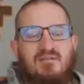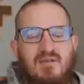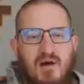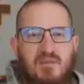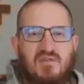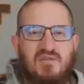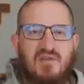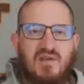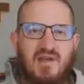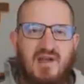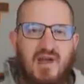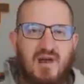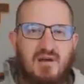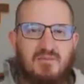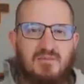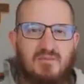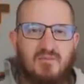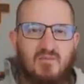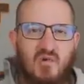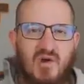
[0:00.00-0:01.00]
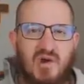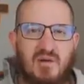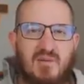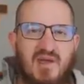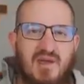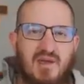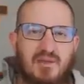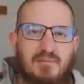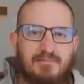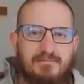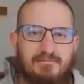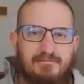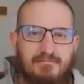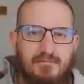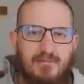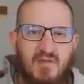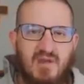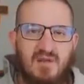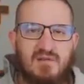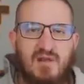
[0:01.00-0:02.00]
Vamos a llegar. We're going to make it.
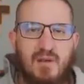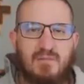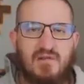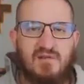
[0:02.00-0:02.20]
Peace. God